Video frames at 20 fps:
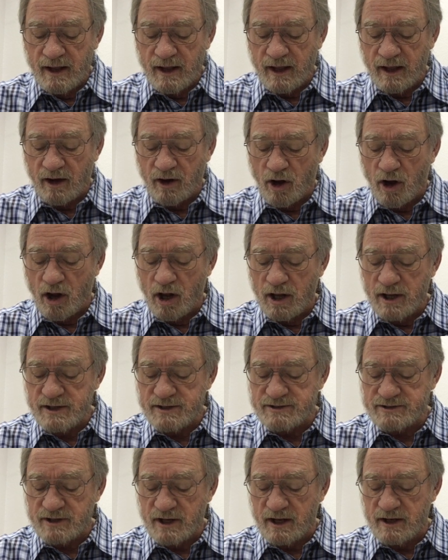And all
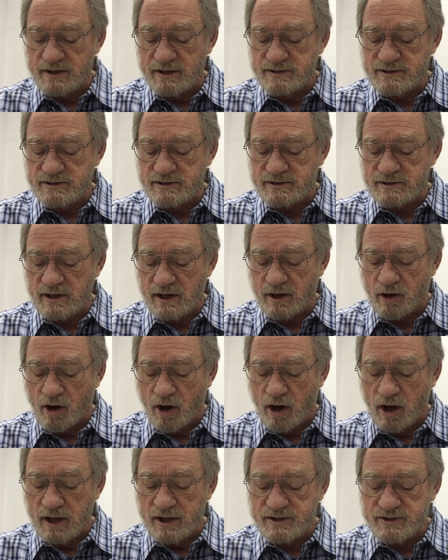his sons and
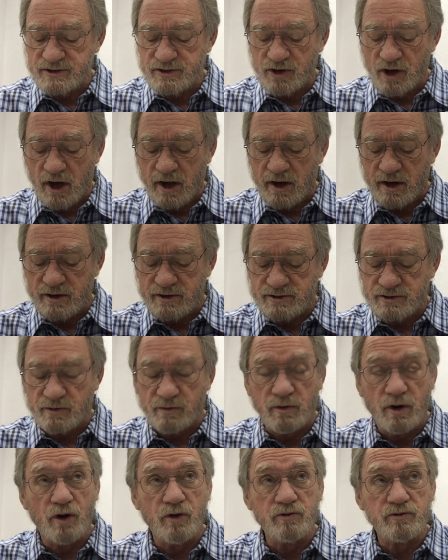all his daughters
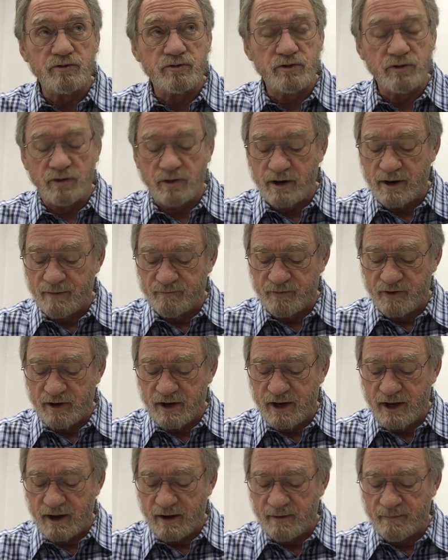arose to
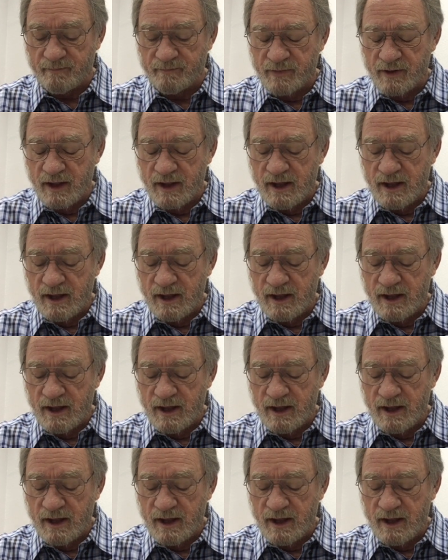comfort him,